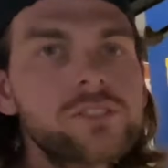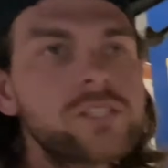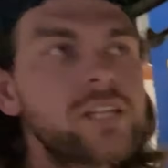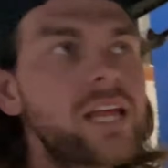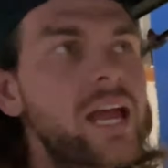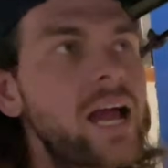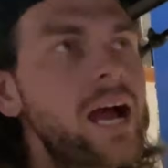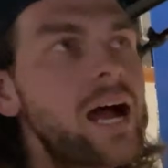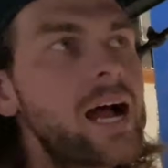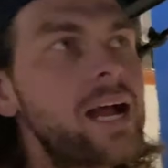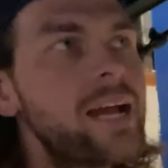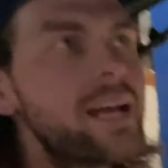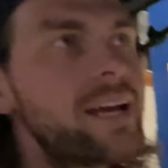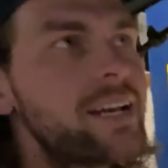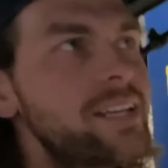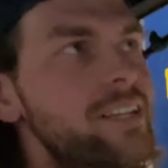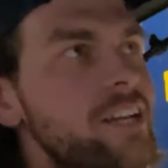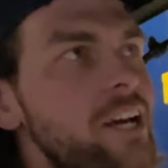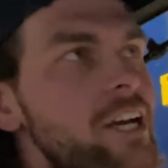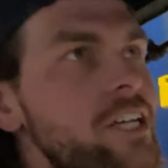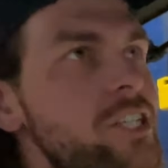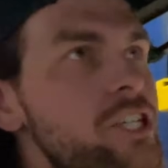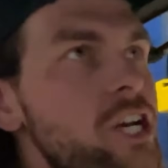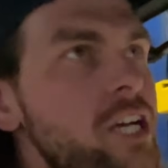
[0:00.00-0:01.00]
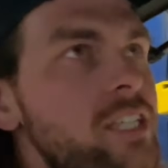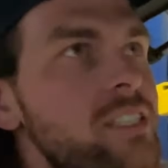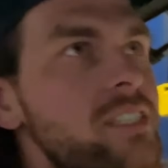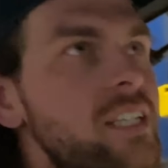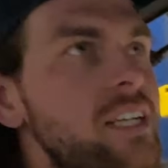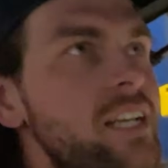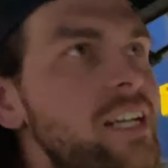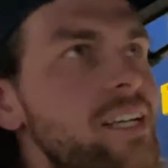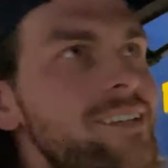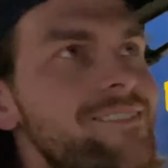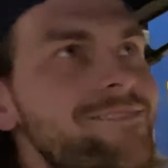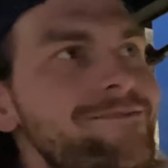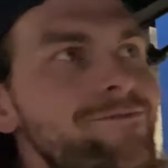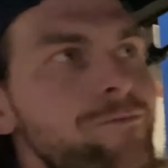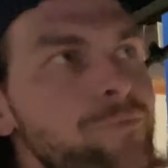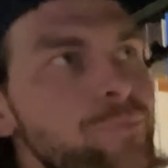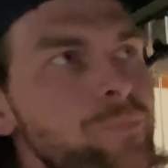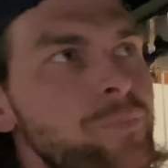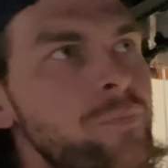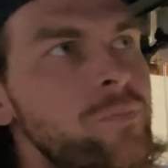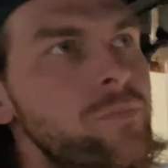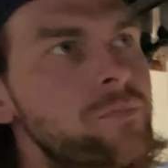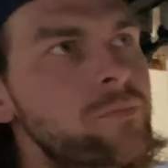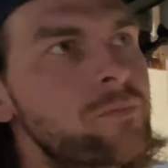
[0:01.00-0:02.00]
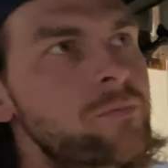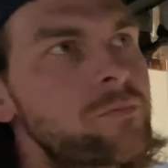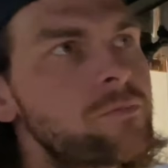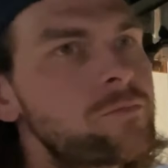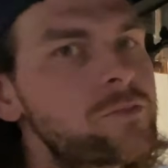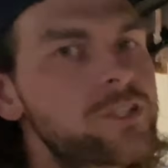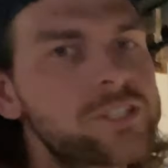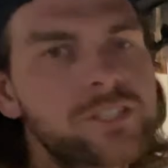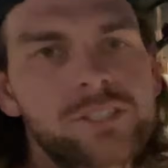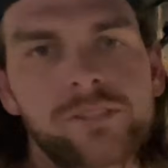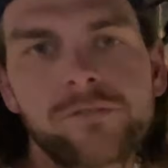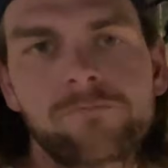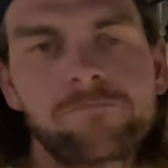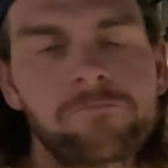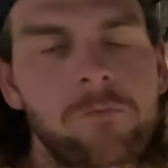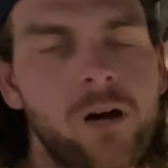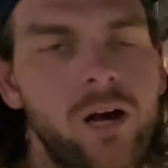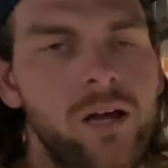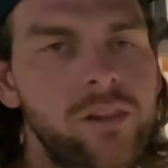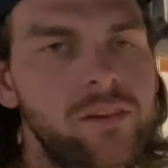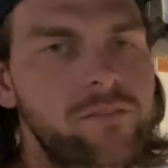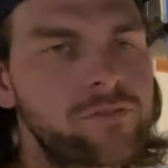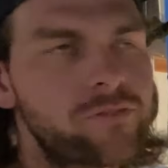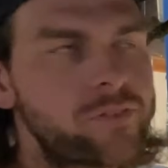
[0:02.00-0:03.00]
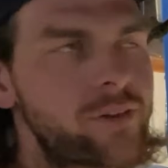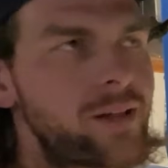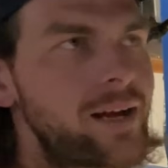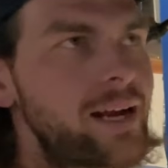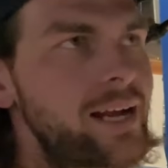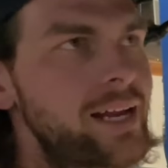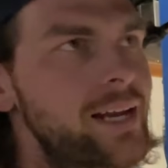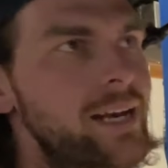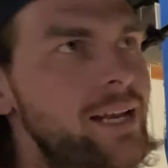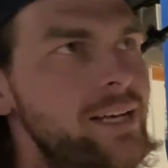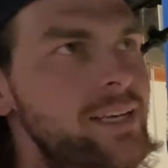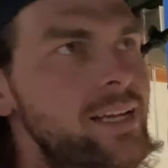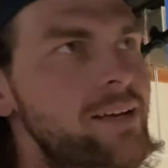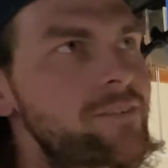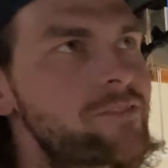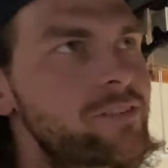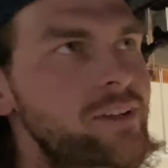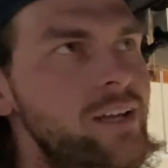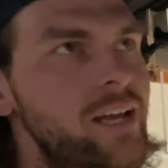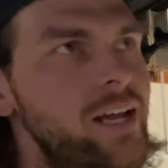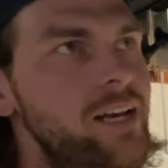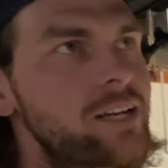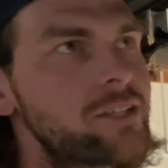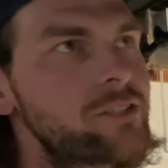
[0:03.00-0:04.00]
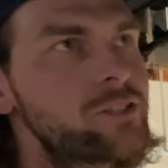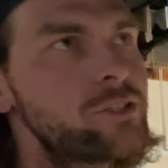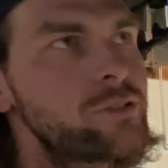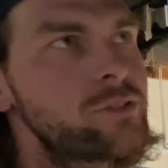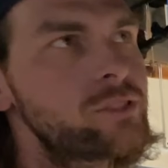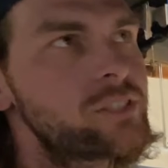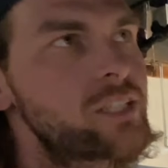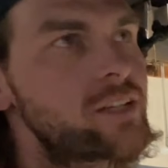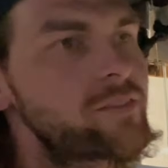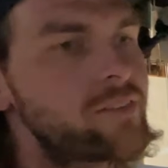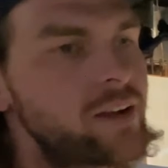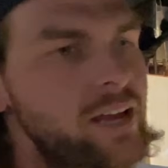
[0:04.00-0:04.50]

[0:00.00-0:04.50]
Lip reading: Yeah, I had adjusted it just on the fly, and I definitely had it too stiff.